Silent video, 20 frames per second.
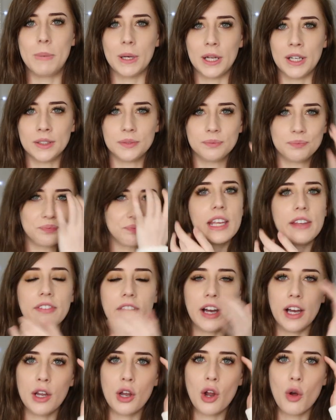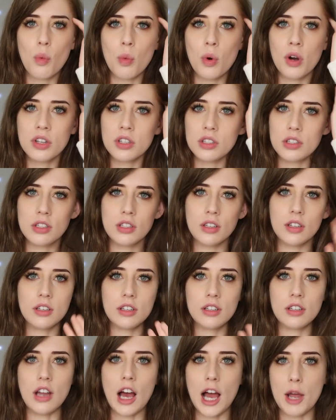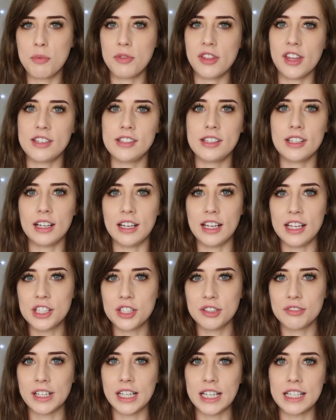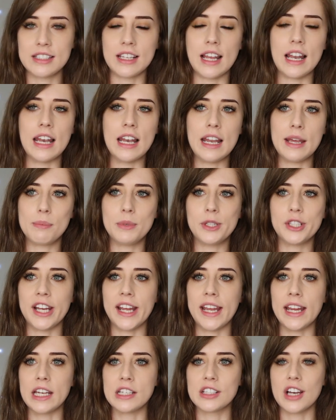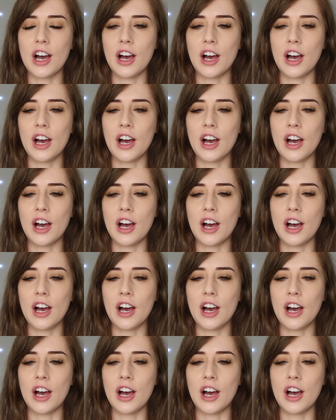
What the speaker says: But if I was hypothetically to release a lip shade,